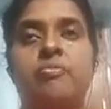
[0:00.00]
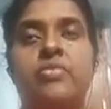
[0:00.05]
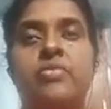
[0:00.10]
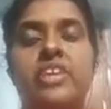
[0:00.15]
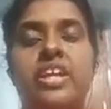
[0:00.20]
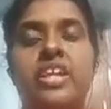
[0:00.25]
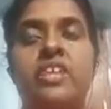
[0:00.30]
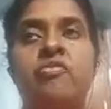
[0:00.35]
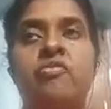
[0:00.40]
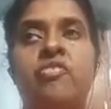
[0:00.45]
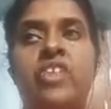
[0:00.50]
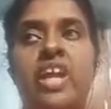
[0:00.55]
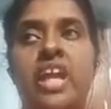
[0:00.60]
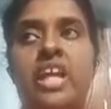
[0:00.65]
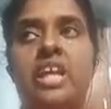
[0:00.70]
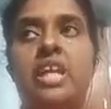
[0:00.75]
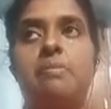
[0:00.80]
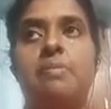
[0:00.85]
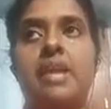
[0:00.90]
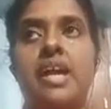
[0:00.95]
If
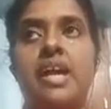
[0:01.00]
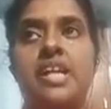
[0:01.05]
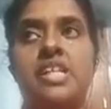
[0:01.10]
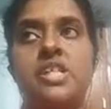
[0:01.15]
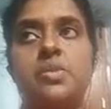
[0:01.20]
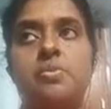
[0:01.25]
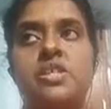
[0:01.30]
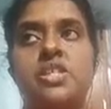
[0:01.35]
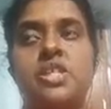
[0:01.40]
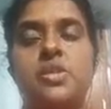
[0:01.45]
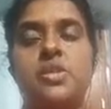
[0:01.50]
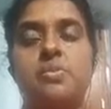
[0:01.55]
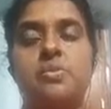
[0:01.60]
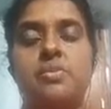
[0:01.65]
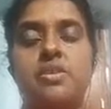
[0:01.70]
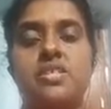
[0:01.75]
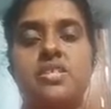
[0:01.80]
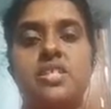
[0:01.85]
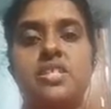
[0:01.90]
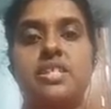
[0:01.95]
any blank spaces
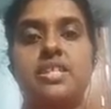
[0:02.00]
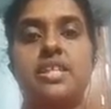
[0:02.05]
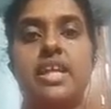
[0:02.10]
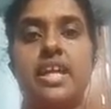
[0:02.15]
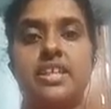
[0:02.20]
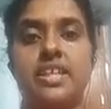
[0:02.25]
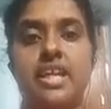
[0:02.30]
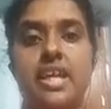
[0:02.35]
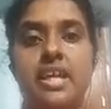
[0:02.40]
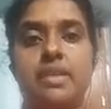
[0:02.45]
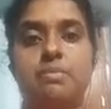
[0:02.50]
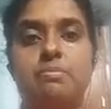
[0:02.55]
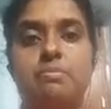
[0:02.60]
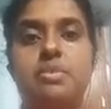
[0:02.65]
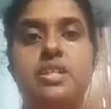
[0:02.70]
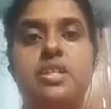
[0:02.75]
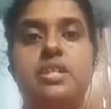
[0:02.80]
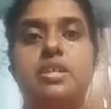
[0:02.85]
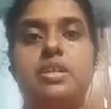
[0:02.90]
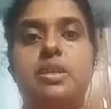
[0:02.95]
present, that can
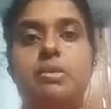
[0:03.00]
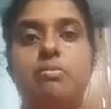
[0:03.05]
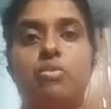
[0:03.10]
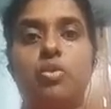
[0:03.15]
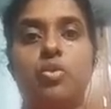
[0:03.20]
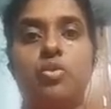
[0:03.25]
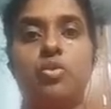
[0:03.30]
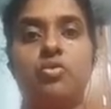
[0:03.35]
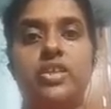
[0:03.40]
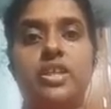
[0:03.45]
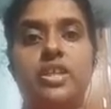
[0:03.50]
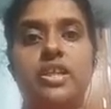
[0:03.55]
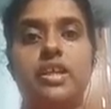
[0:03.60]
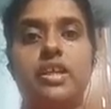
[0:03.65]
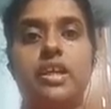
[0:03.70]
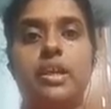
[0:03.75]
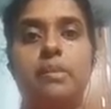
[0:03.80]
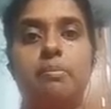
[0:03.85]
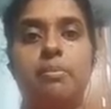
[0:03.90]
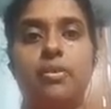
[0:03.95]
be removed with the
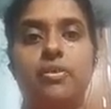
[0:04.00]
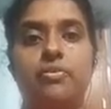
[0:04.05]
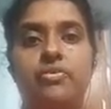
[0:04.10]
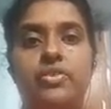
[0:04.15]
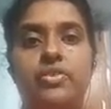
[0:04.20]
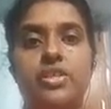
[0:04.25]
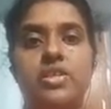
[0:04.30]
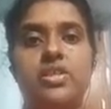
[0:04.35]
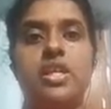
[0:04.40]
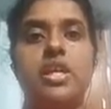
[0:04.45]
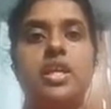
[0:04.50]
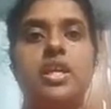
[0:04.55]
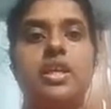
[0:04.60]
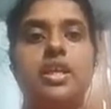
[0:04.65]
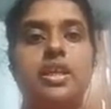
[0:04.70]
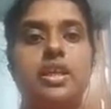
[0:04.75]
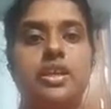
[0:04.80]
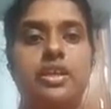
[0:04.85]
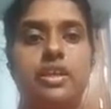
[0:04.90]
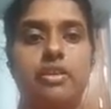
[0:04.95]
help of this
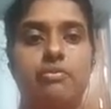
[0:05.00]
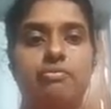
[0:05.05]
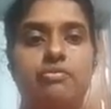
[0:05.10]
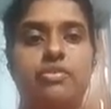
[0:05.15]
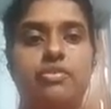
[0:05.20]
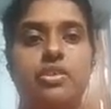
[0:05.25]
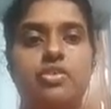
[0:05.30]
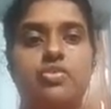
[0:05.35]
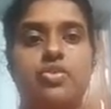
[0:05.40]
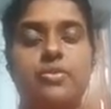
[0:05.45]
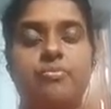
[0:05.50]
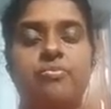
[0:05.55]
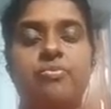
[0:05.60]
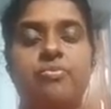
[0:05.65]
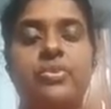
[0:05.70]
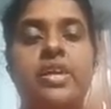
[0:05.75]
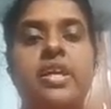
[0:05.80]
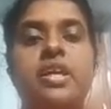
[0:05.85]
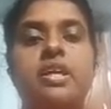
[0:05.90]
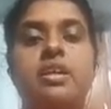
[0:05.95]
trim function.
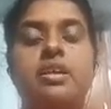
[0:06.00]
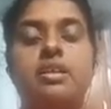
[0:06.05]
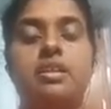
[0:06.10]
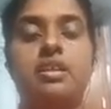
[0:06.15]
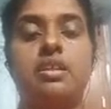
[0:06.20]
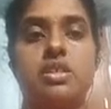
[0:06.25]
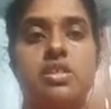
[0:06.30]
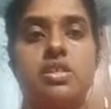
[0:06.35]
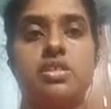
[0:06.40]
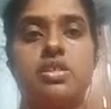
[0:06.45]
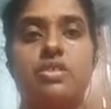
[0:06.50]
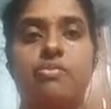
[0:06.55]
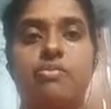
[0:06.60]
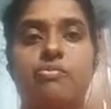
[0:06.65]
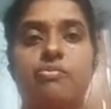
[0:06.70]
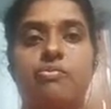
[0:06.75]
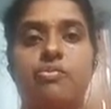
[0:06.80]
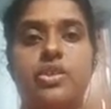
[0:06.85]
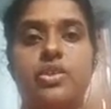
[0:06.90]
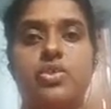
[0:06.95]
This trim
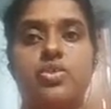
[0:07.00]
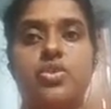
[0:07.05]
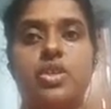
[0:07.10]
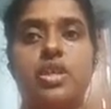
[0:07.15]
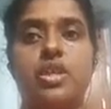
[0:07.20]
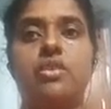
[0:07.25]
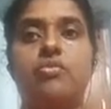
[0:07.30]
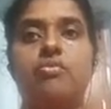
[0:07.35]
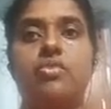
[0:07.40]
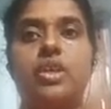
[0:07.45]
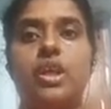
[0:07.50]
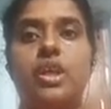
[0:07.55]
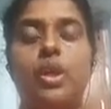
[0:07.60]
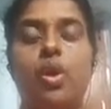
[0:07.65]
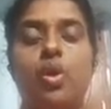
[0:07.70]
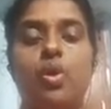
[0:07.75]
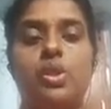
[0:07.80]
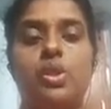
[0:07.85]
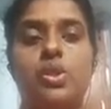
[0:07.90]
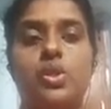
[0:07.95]
function will
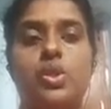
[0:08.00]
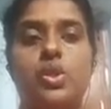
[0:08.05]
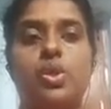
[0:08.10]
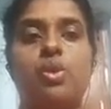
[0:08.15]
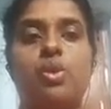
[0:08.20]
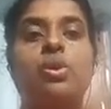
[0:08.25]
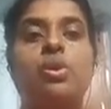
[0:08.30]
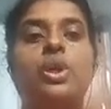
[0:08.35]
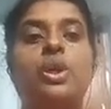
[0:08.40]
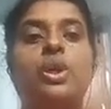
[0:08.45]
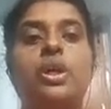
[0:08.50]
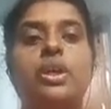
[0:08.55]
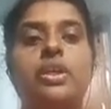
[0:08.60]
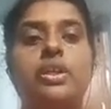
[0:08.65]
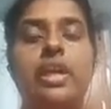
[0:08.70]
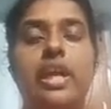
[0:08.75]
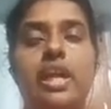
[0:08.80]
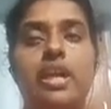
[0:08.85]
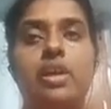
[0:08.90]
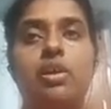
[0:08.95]
also
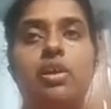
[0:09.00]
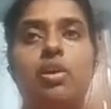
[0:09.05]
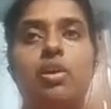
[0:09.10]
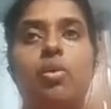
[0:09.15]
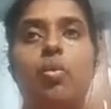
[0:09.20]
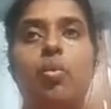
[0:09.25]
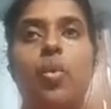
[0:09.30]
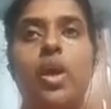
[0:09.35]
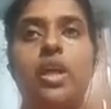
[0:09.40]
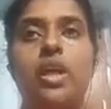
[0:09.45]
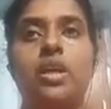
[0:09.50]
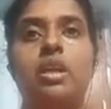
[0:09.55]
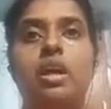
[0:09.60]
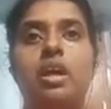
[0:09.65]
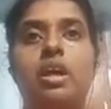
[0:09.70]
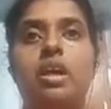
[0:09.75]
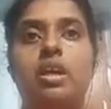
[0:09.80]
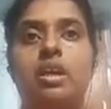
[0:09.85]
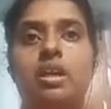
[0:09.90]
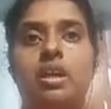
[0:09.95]
take one
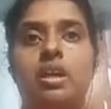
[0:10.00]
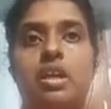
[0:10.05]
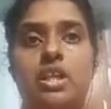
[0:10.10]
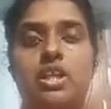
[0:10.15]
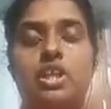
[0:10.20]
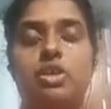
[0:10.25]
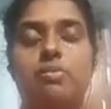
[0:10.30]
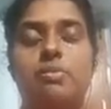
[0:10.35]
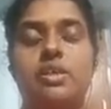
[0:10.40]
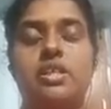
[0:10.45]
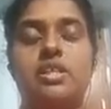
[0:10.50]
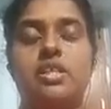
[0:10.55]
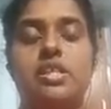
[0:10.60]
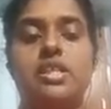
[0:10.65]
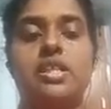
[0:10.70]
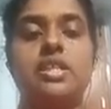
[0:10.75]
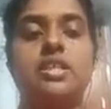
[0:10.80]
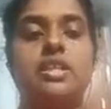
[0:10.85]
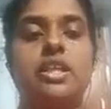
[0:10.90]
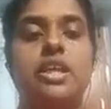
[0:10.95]
argument
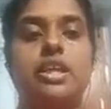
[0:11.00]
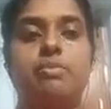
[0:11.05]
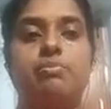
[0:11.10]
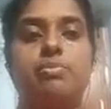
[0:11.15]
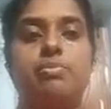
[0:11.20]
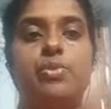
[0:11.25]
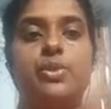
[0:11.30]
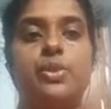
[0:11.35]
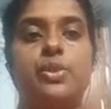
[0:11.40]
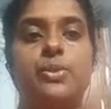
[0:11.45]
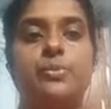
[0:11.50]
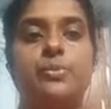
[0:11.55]
as an input.